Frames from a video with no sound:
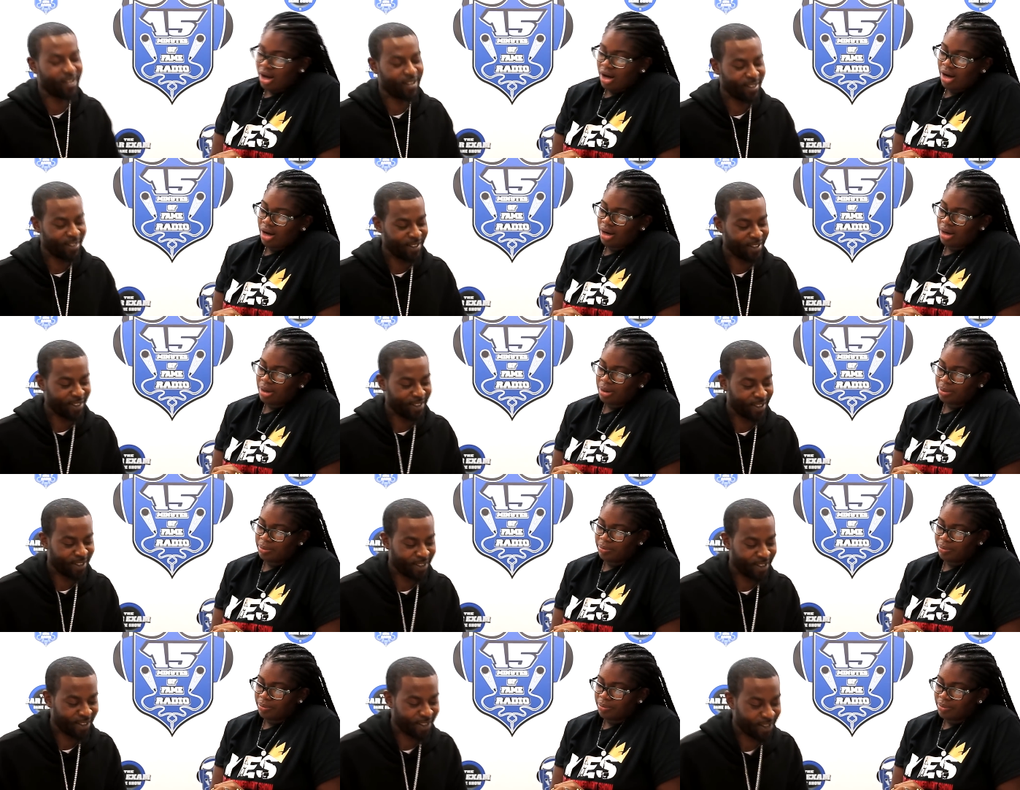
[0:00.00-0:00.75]

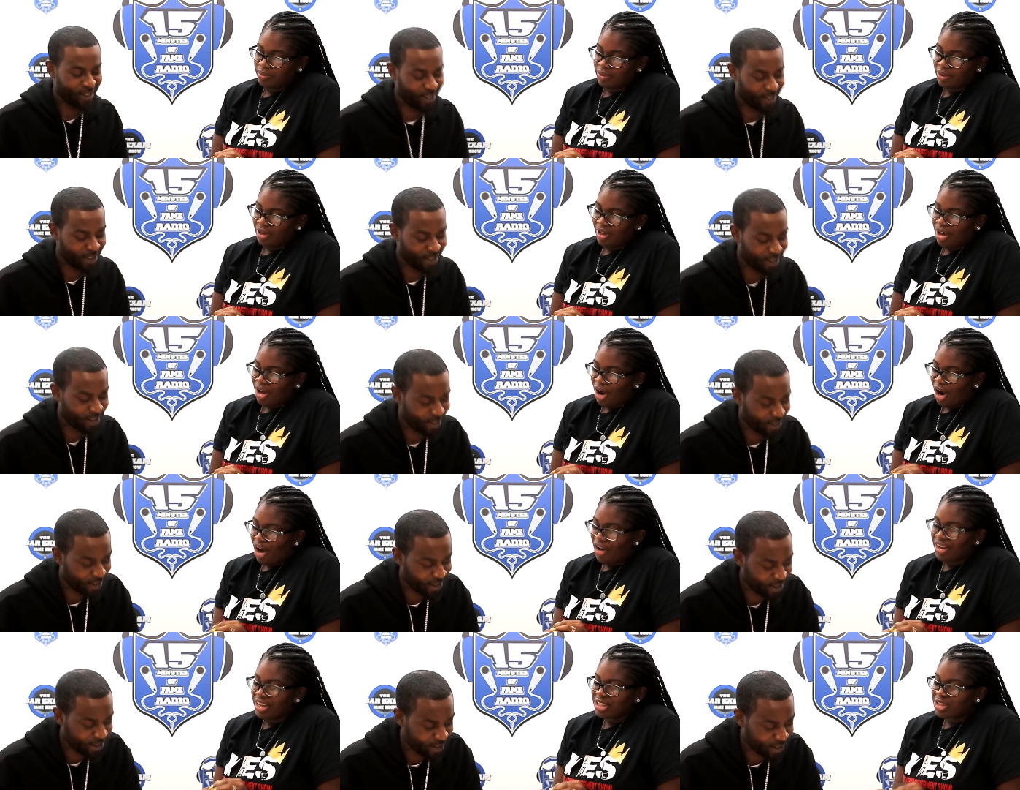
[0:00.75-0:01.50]
Speaker 1: um.
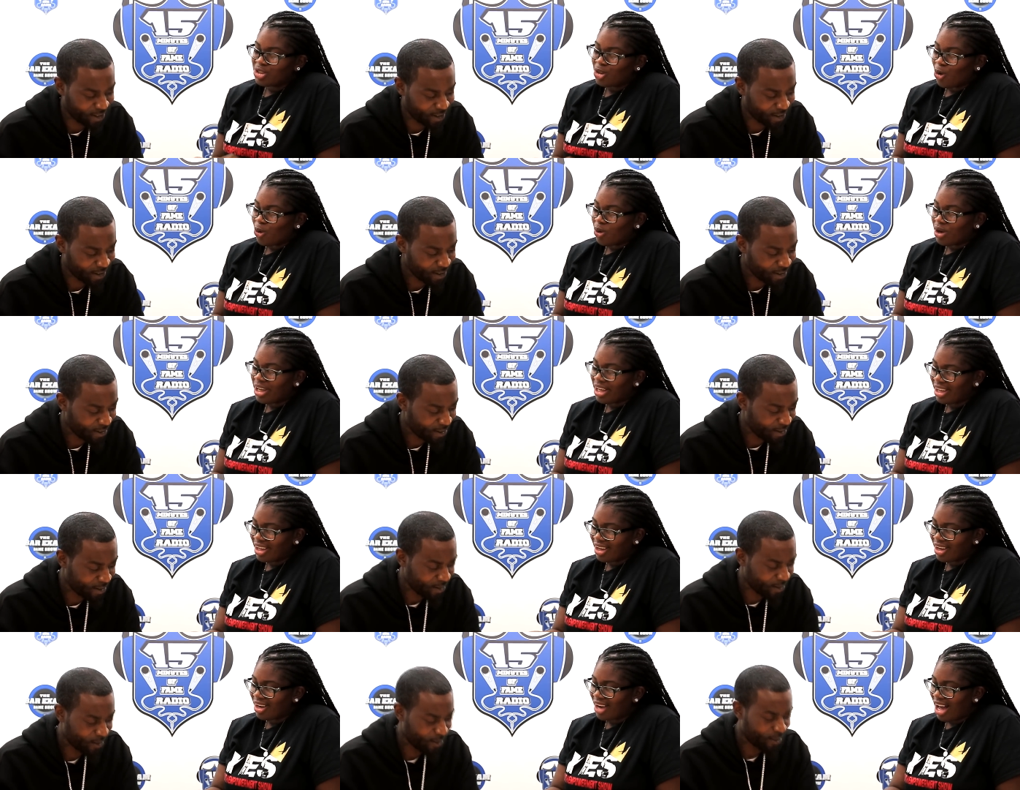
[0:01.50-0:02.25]
All right, so
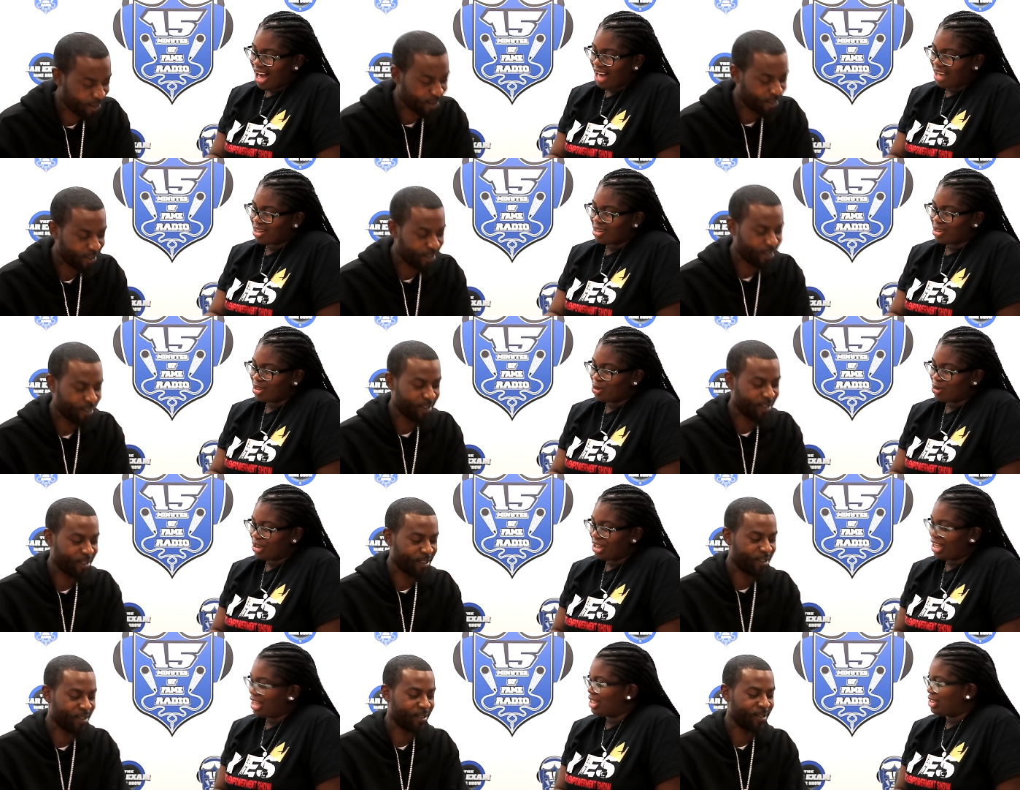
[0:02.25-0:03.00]
here I had a little
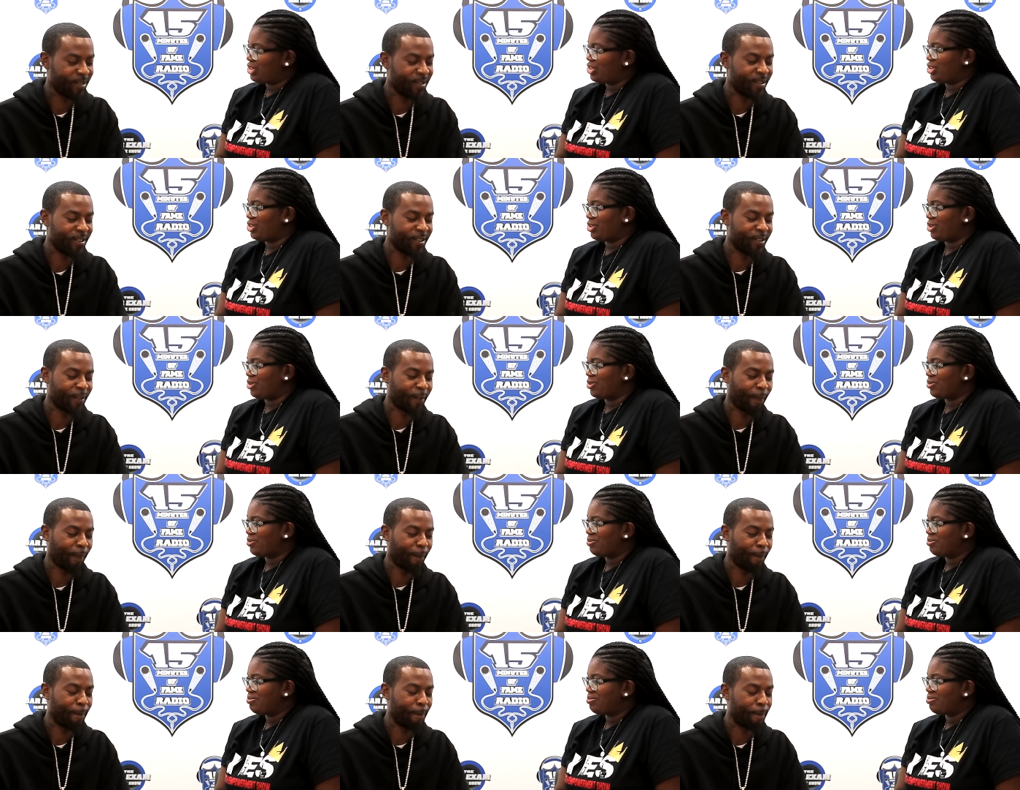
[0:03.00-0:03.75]

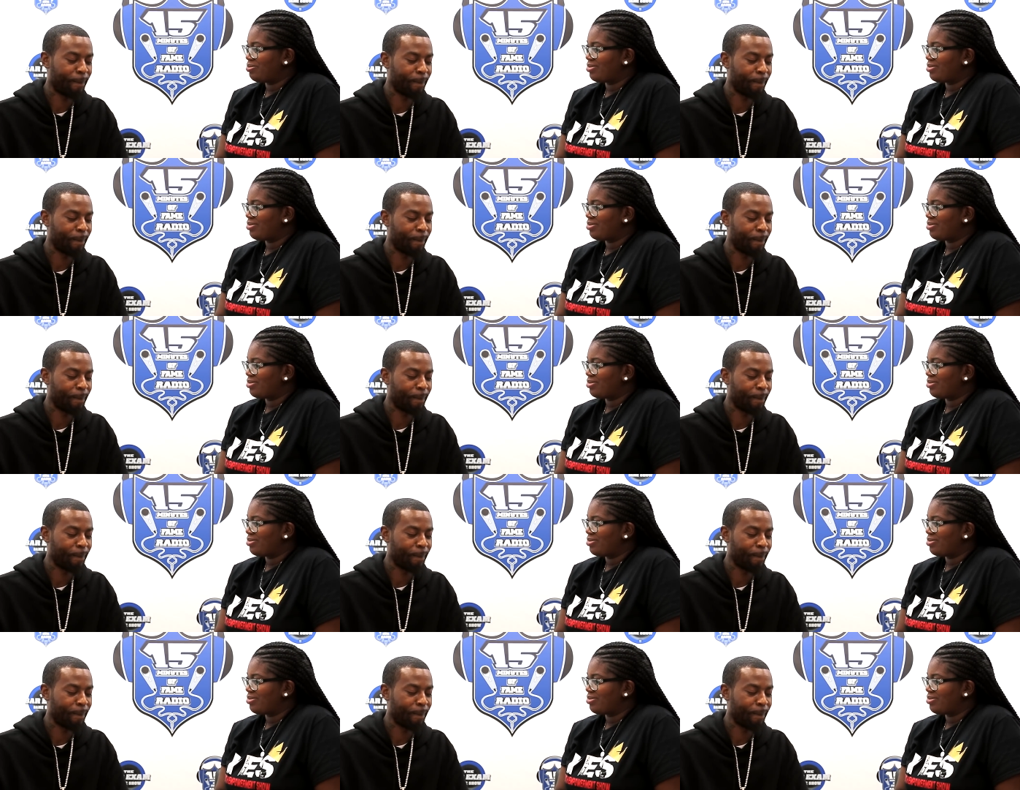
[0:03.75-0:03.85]
issue